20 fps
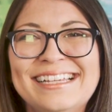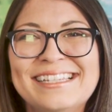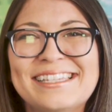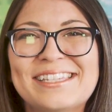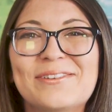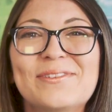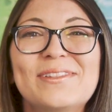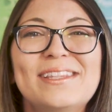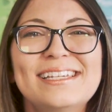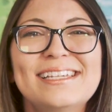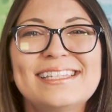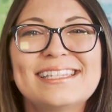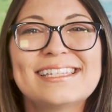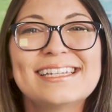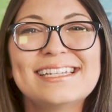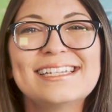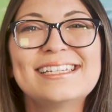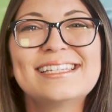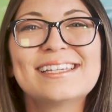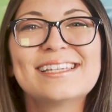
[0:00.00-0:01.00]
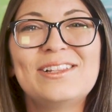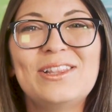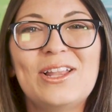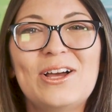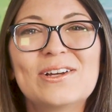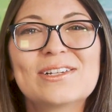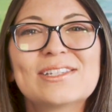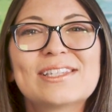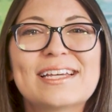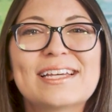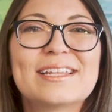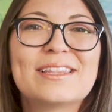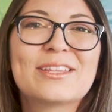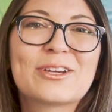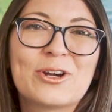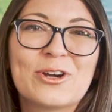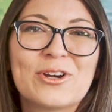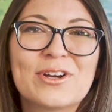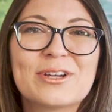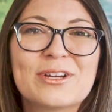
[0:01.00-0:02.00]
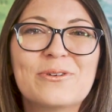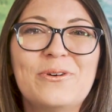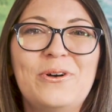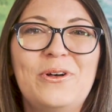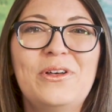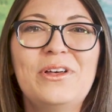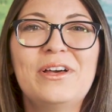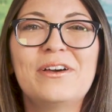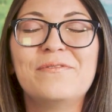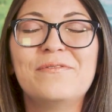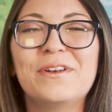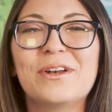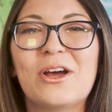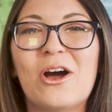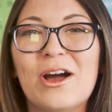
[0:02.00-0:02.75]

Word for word: So this is alongside the current goal of an